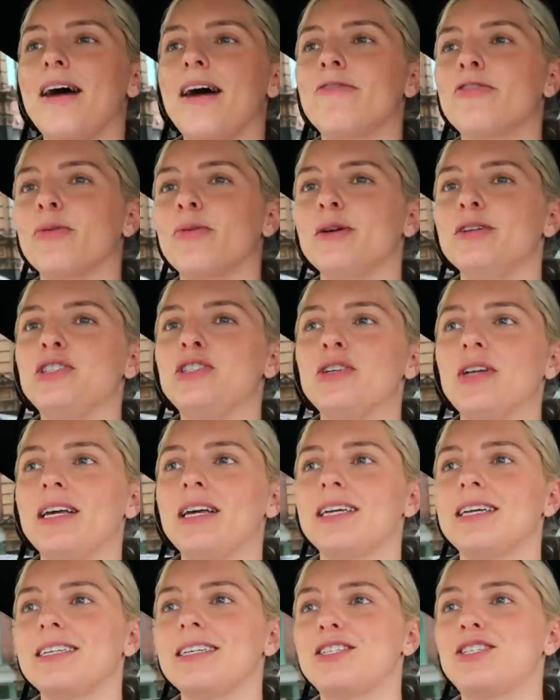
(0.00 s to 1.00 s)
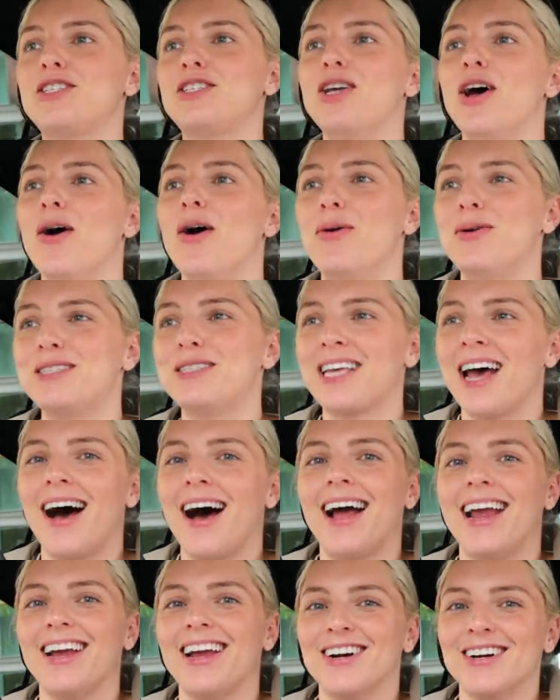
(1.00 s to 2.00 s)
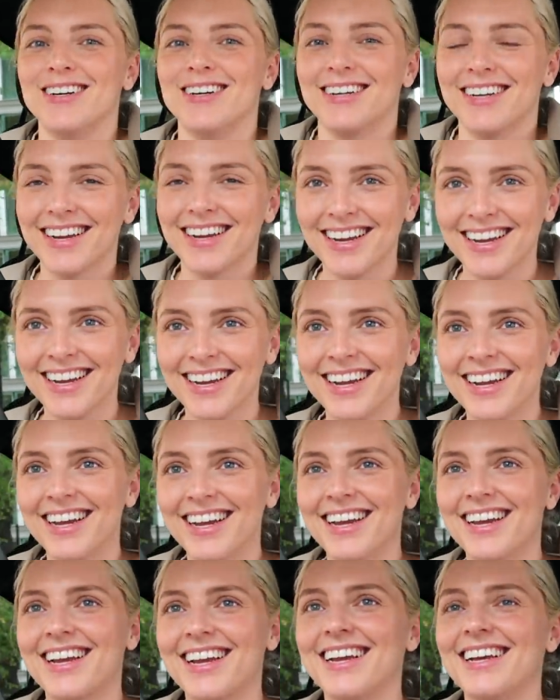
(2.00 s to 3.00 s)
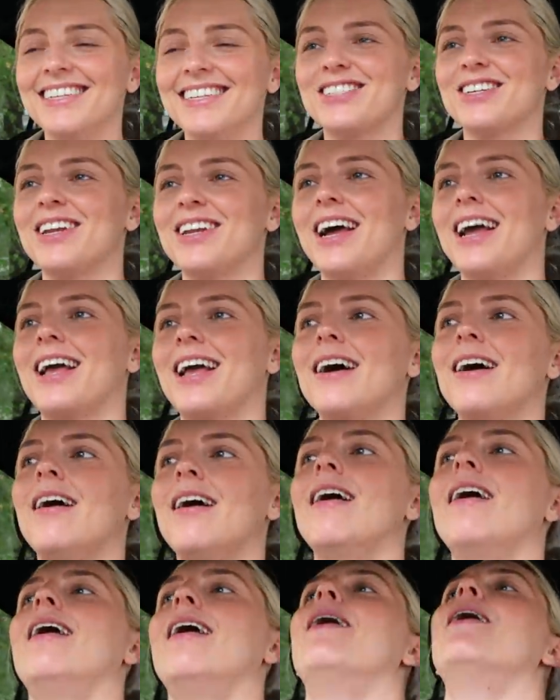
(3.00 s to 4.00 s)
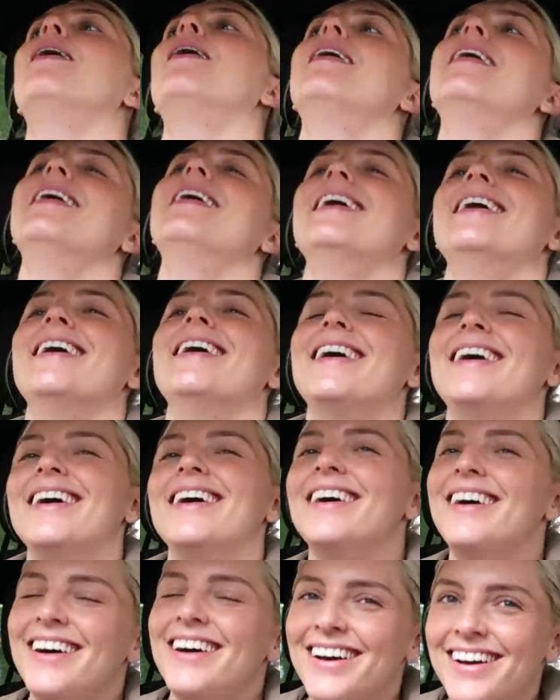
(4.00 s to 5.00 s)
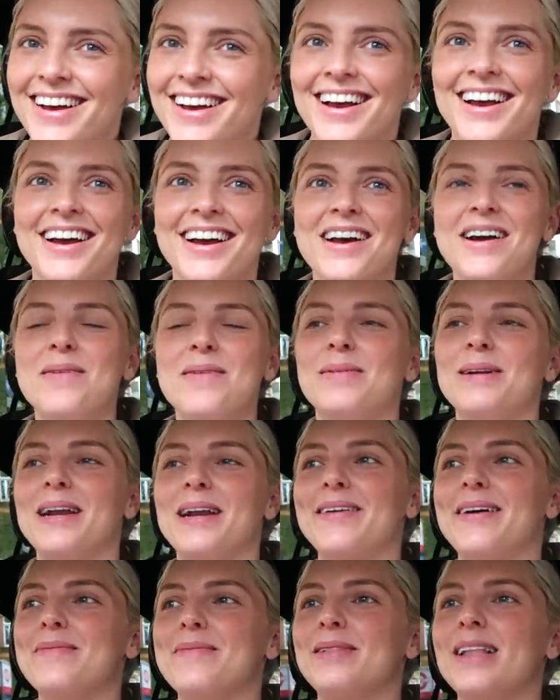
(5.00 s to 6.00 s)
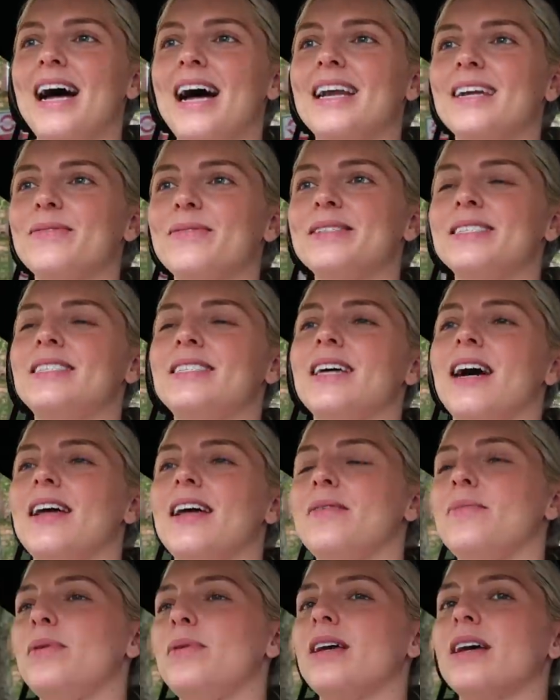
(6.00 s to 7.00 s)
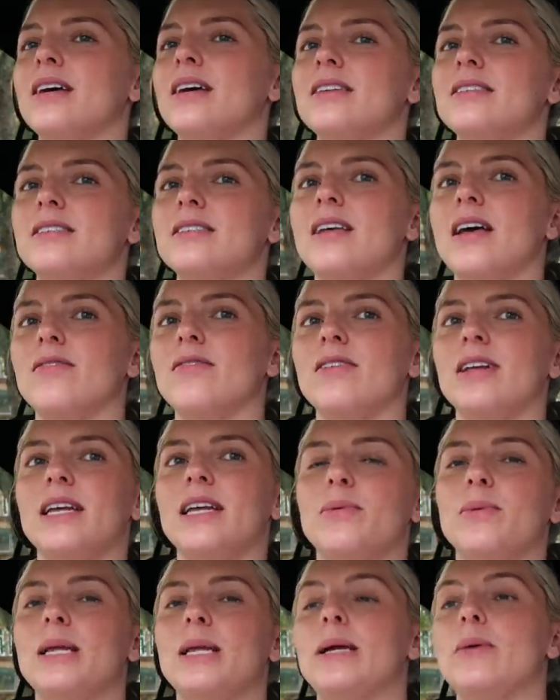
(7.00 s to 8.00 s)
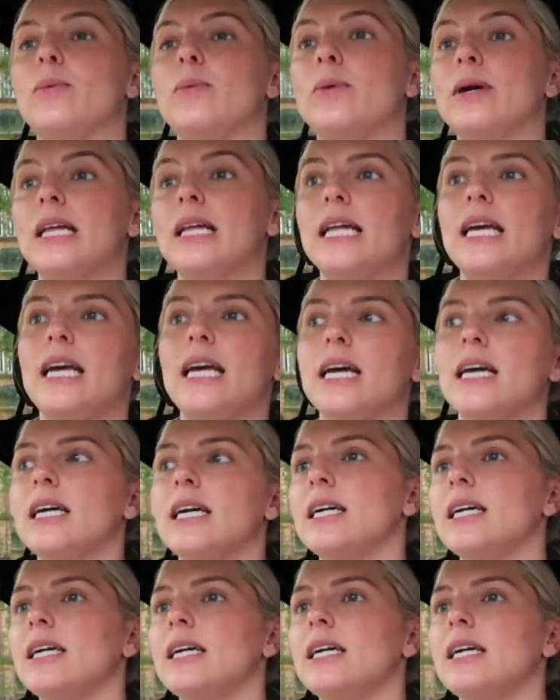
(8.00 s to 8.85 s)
afterwards you're like so tired because you're like, oh. But anyway, I'm glad it was done because I really, really, really